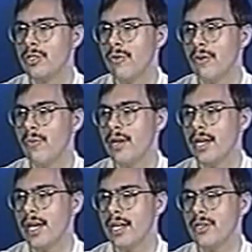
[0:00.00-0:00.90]
so he
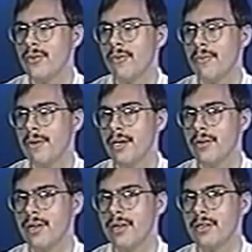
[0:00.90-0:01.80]
went ahead and
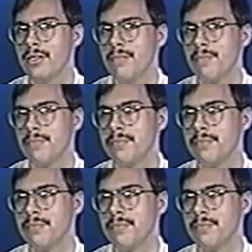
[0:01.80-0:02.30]
torpedoed it.